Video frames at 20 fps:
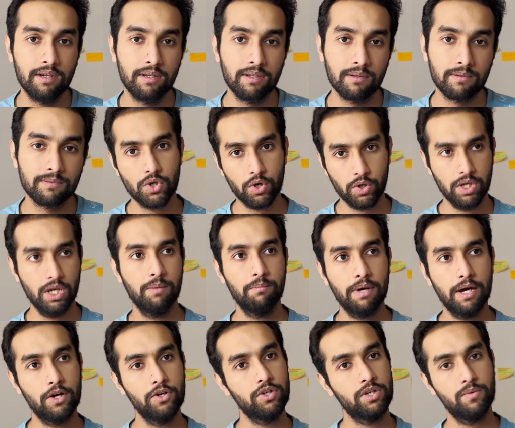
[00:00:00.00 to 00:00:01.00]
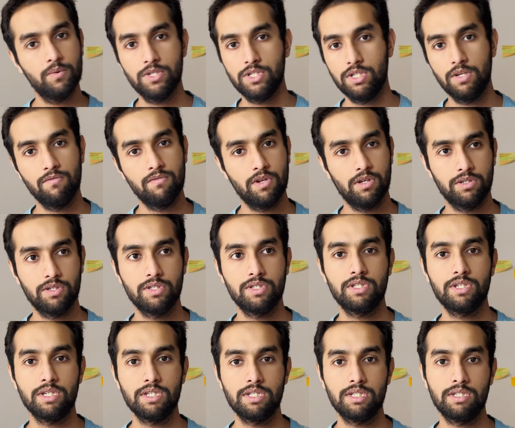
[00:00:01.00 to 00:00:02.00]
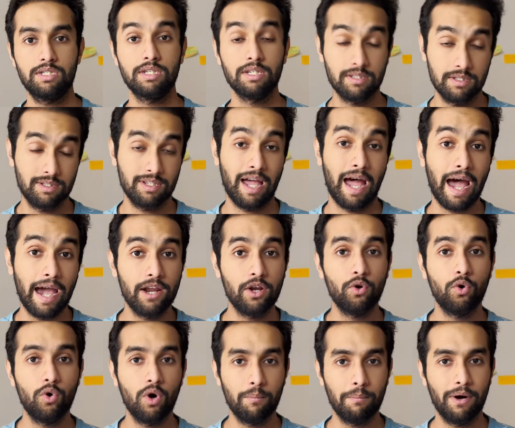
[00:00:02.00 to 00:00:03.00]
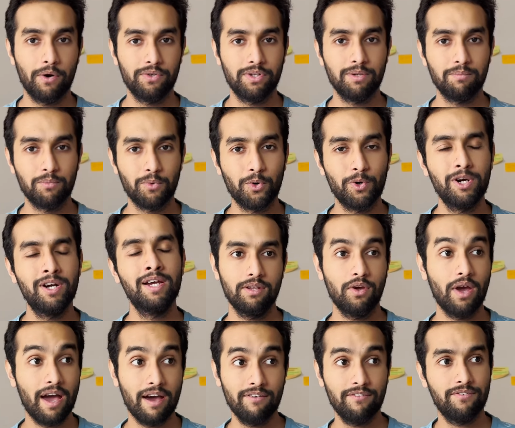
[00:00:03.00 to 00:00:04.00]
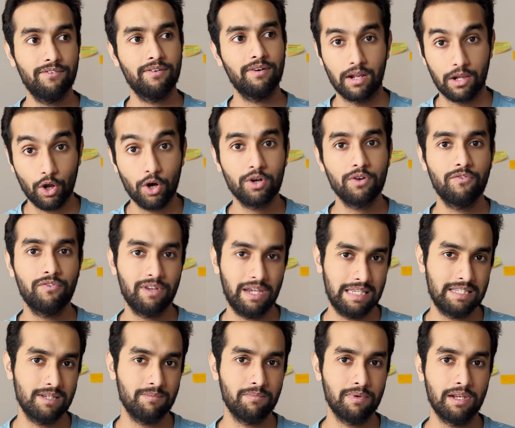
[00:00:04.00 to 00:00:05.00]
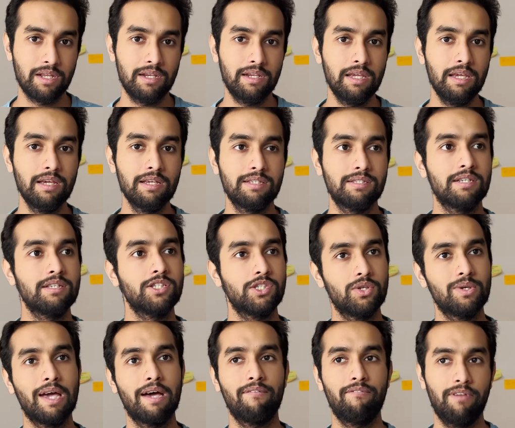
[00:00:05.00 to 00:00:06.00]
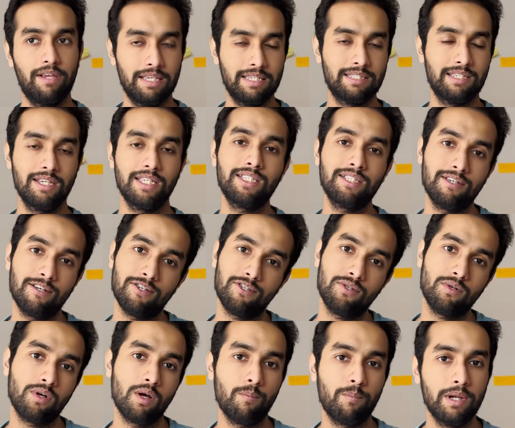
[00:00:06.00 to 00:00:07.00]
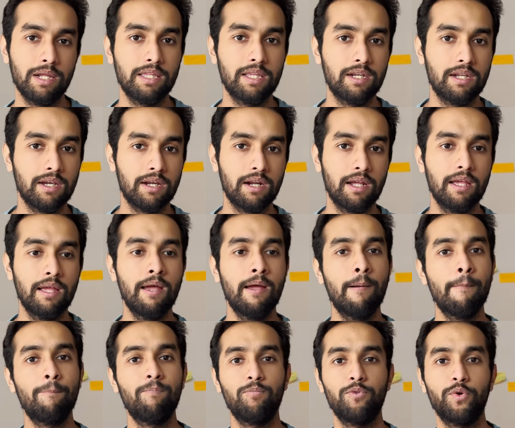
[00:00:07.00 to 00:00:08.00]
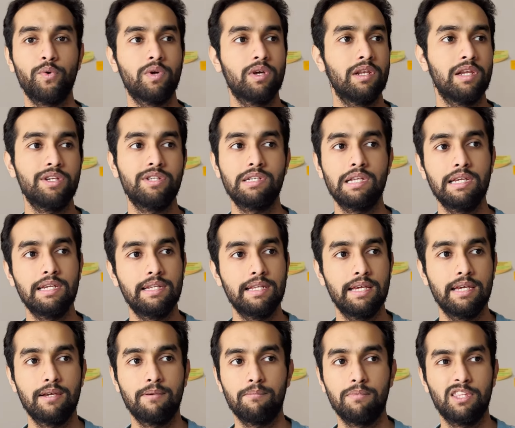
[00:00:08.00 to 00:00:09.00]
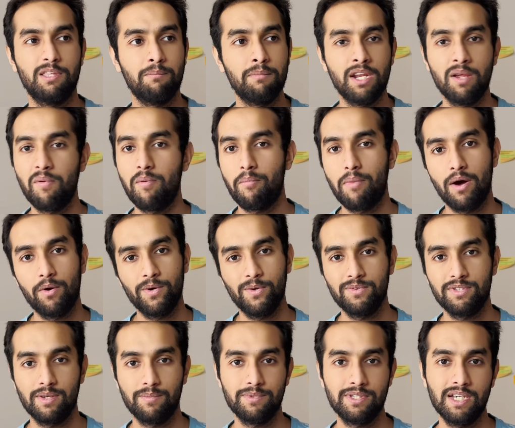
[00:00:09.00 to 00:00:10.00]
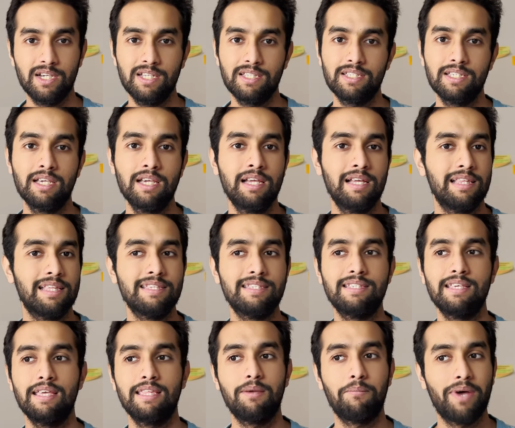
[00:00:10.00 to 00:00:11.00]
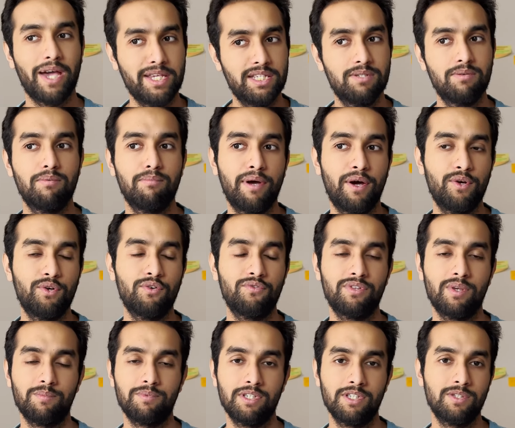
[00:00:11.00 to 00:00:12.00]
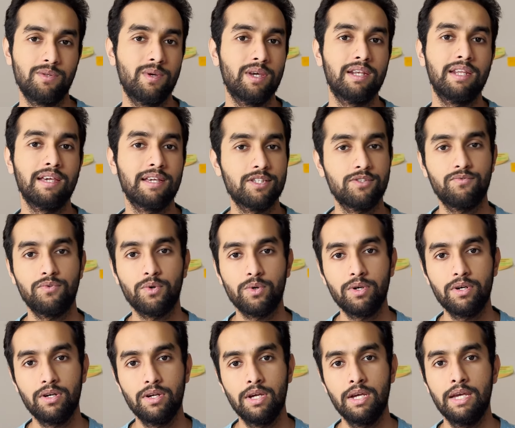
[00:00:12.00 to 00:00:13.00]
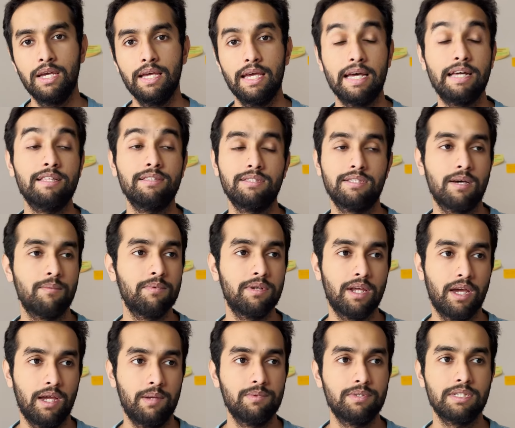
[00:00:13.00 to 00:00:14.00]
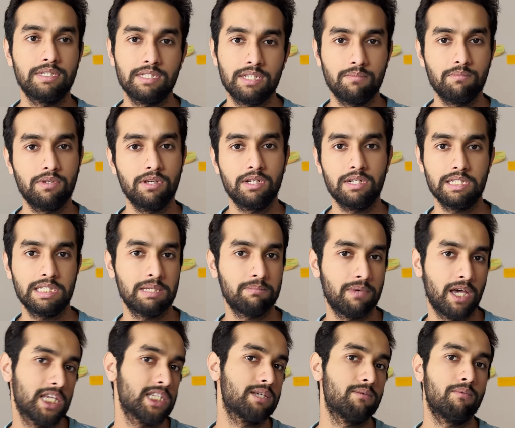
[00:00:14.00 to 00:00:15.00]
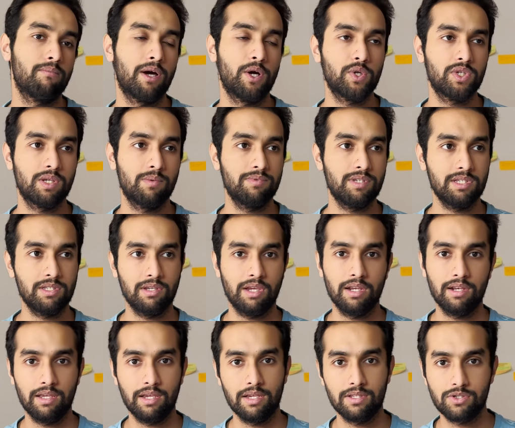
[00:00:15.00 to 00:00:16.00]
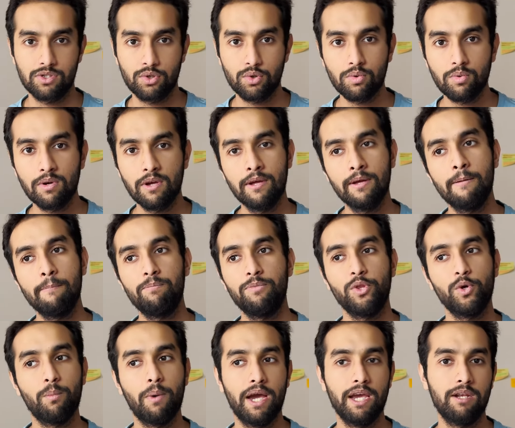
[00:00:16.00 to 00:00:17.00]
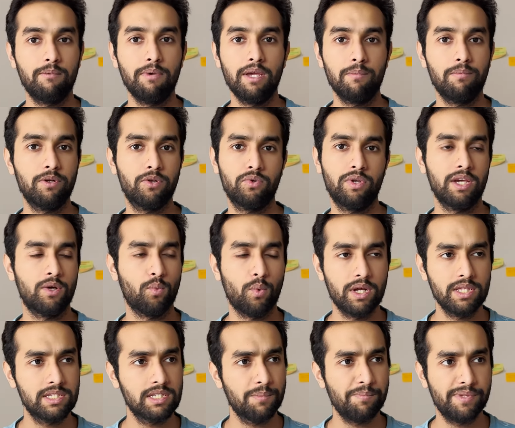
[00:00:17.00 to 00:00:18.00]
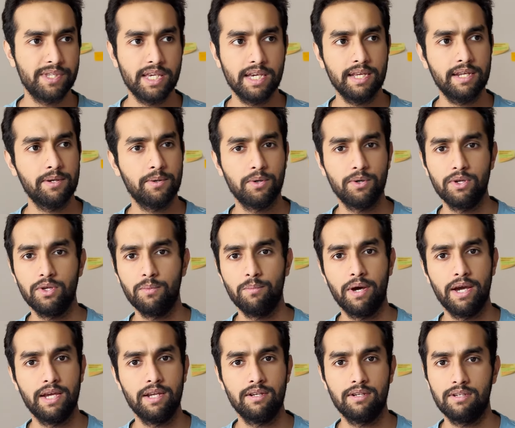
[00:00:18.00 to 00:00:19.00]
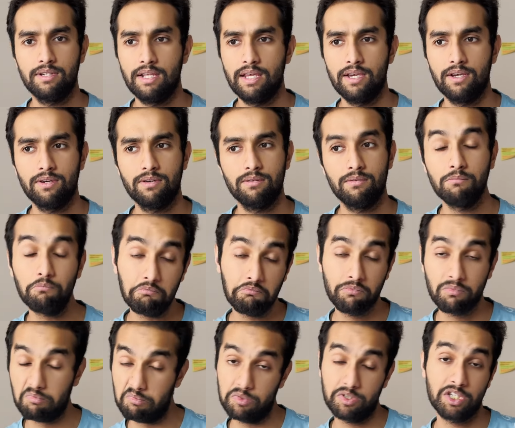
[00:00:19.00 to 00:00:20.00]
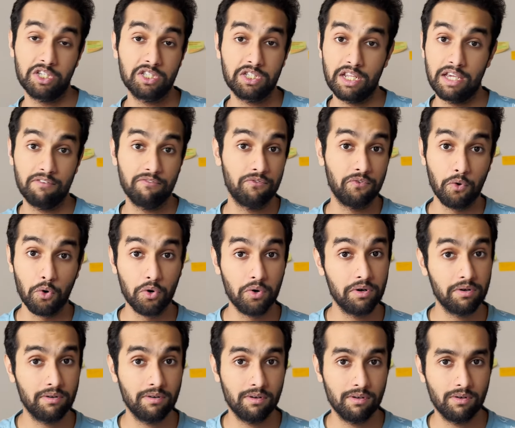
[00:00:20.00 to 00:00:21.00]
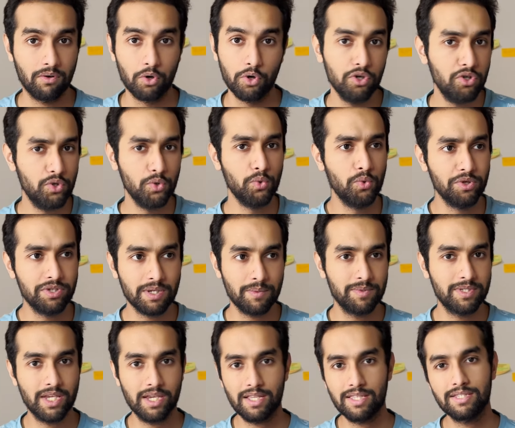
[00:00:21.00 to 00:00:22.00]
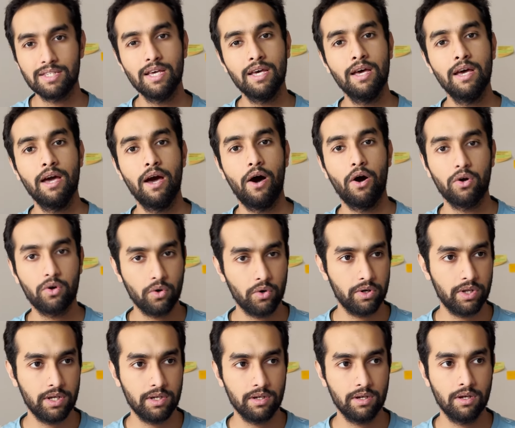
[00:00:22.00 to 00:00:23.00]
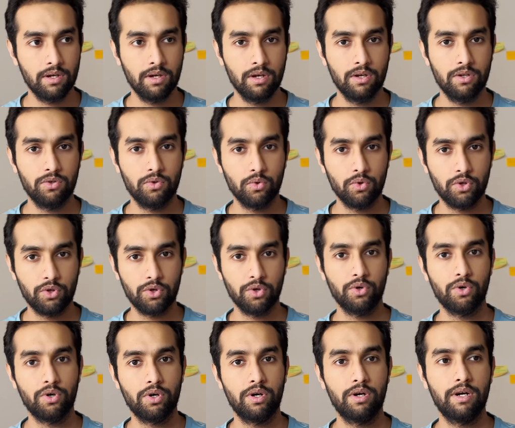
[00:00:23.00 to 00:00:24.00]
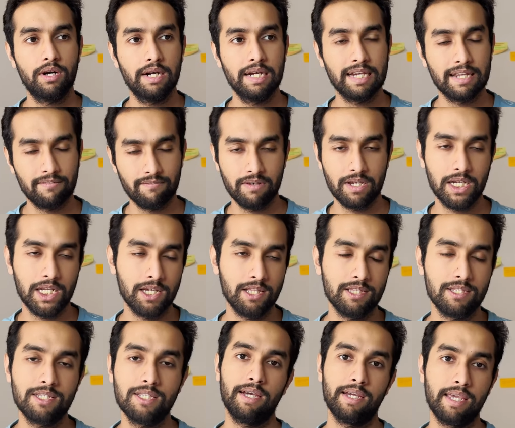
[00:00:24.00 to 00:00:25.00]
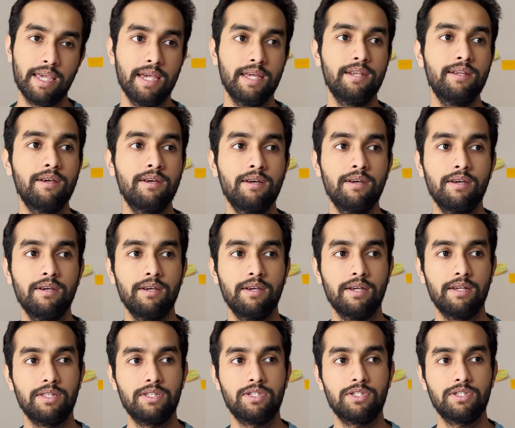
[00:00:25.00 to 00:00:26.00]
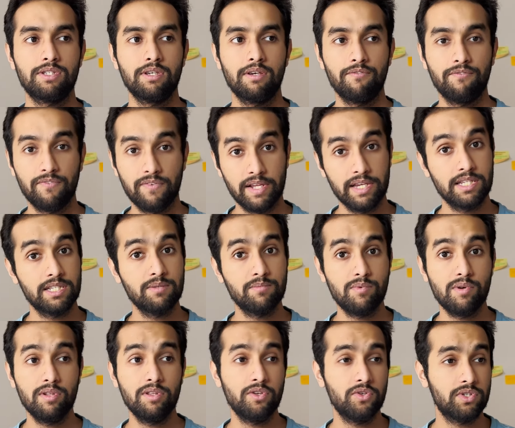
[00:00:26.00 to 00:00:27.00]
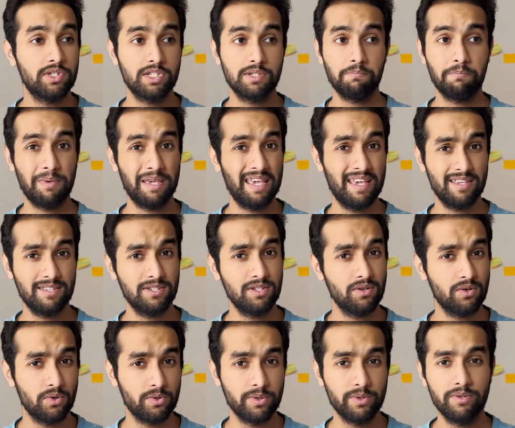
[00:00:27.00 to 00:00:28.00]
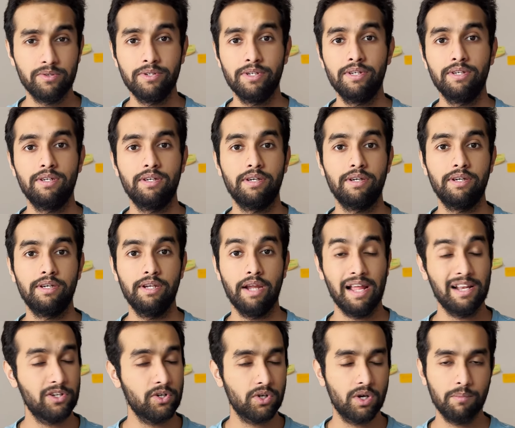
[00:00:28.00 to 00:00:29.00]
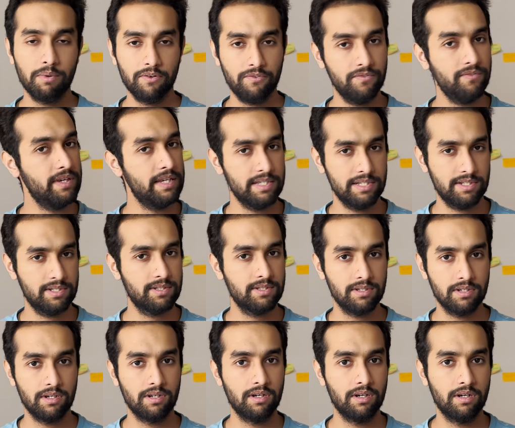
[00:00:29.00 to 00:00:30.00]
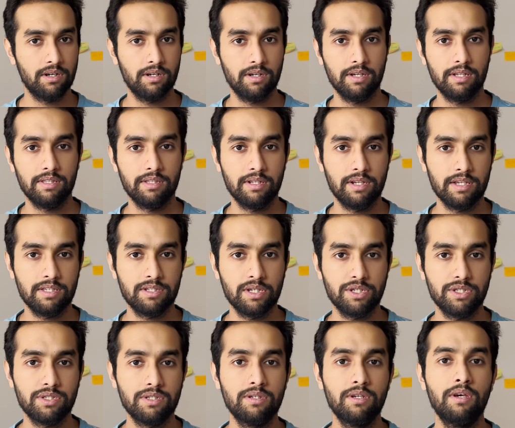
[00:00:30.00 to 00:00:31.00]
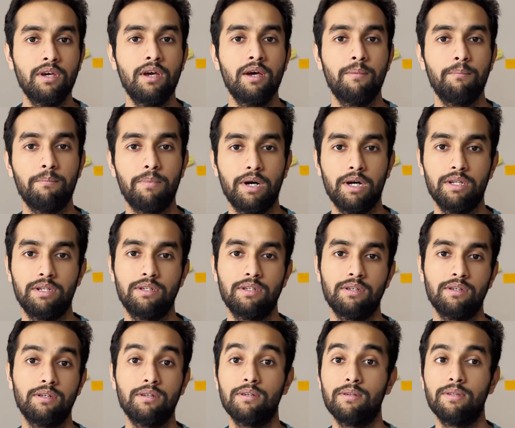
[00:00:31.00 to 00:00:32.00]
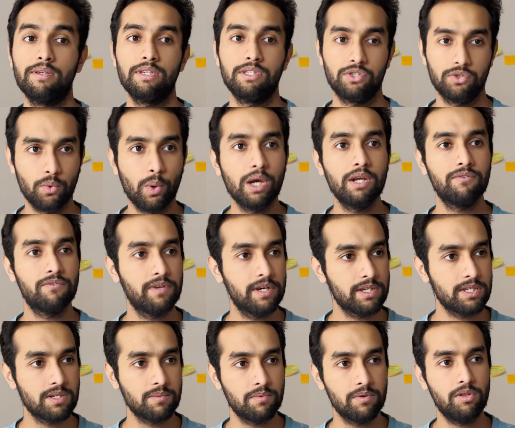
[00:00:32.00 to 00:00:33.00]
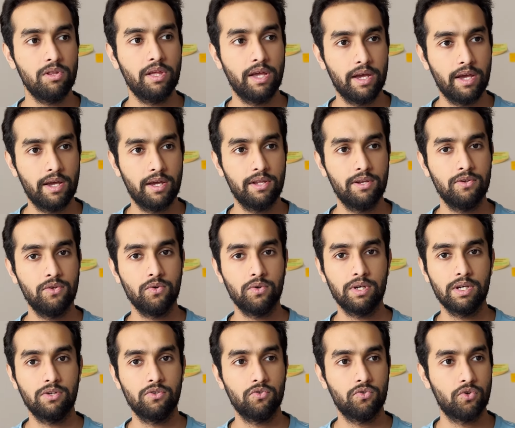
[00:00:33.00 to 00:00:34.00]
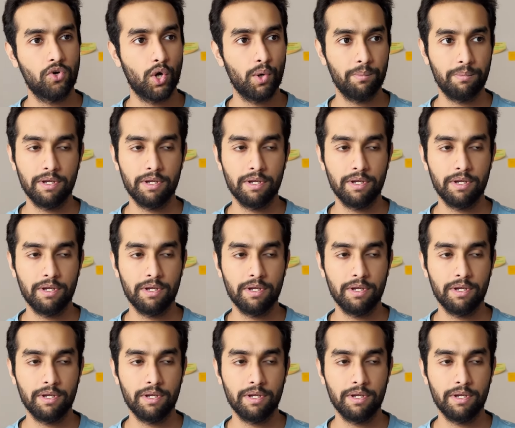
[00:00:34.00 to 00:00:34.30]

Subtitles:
Just talking about University of London, since I know about it more, you have a lot of flexibility. Since you have like 6 years to complete the degree, you can literally take the minimum amount of subjects. Let's say the maximum amount of subjects you can take is 4, and sometimes in some degrees the maximum amount of subjects you can take is 2. You might be able to take 1 subject, or you might just take 4 or 2 subjects according to your convenience. Again, it's flexible, you just pay as you go, and I'll talk about fees in the next section, but it's quite flexible and you can drop